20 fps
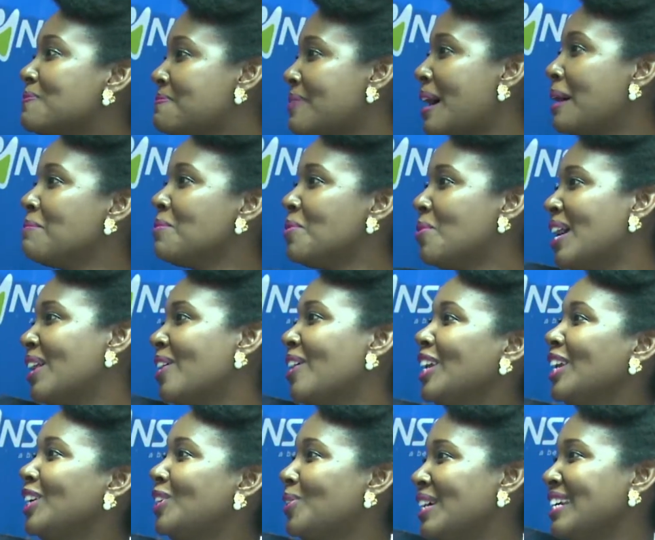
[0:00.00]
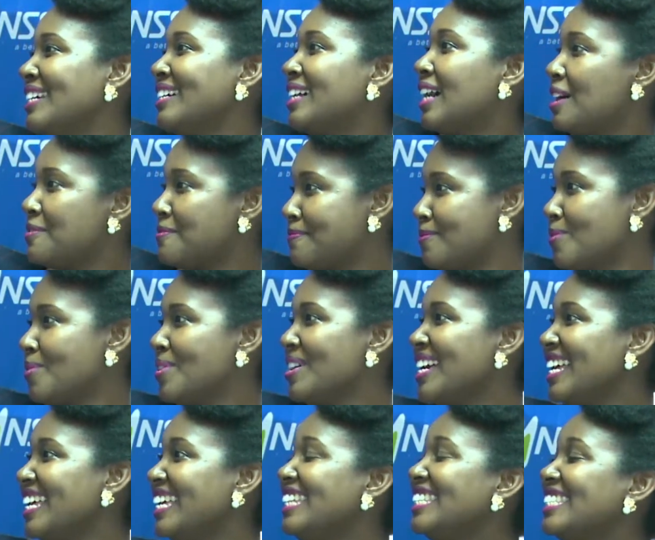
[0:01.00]
farm we're going to in Kafu
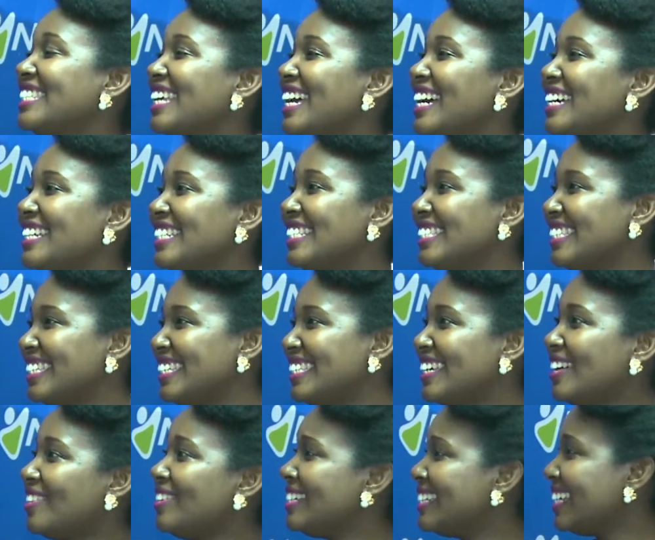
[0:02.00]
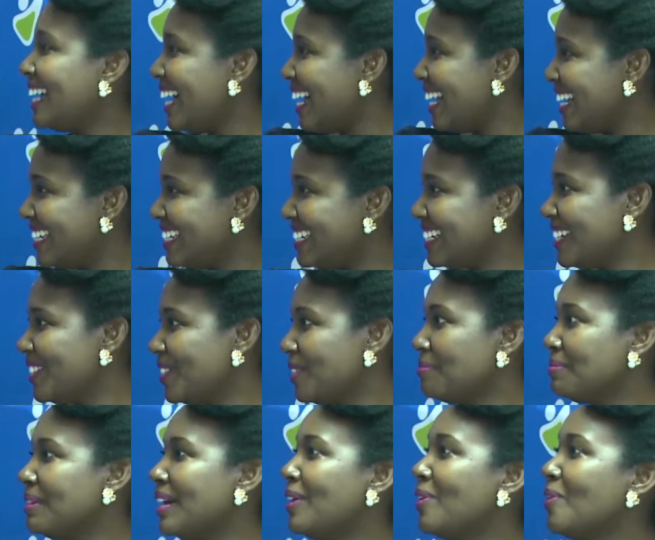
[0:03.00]
is a retired
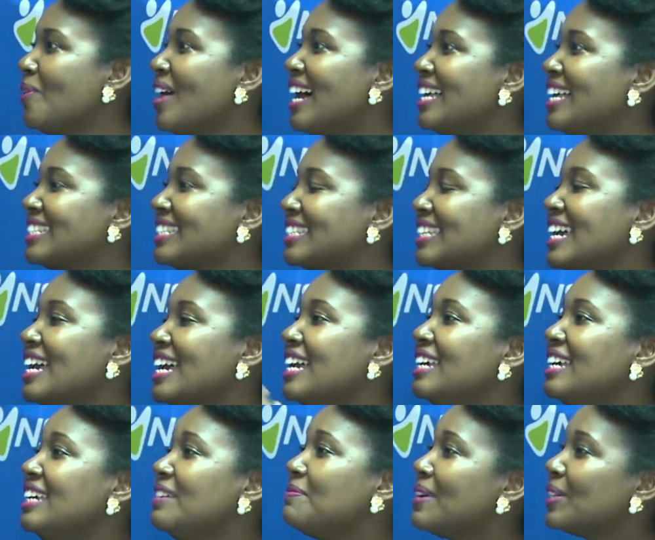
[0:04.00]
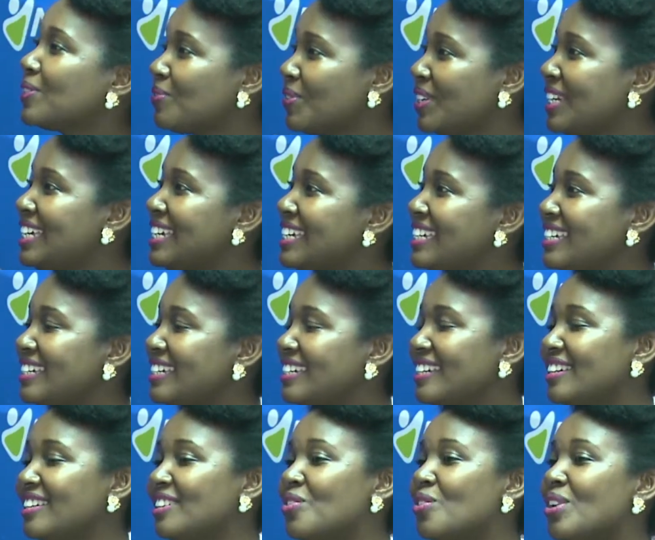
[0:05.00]
gentleman who has, first of all, he
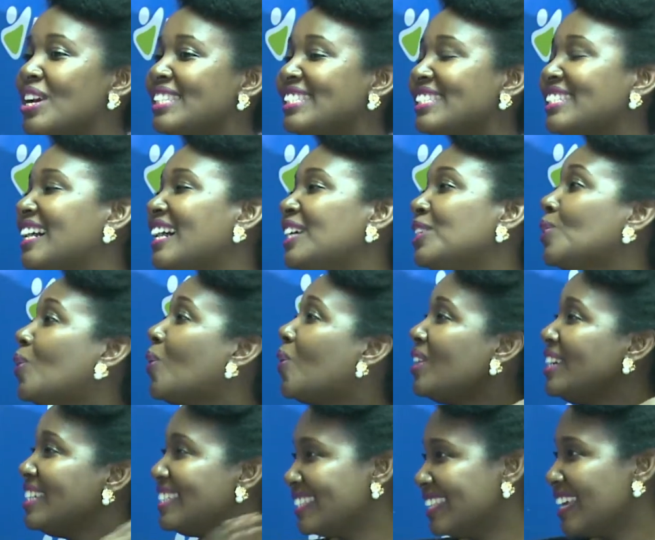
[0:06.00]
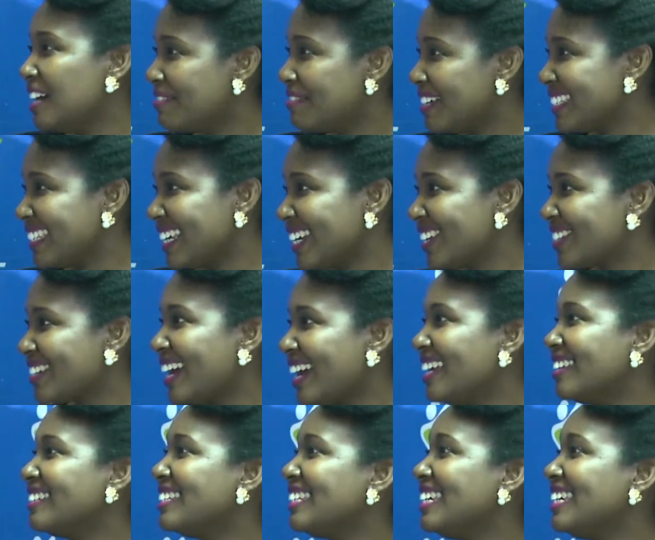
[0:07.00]
raised cattle all his life as a child.